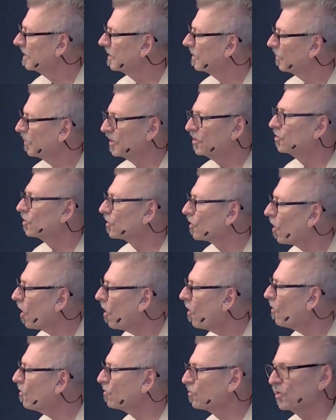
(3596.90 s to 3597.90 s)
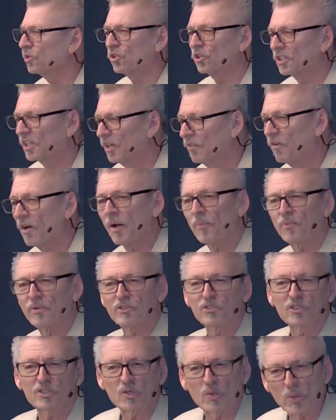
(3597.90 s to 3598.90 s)
we We should close. We should give up. We
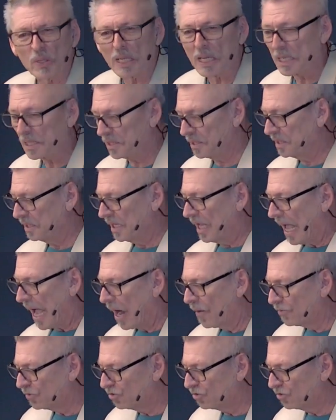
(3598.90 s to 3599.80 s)
should quit. I was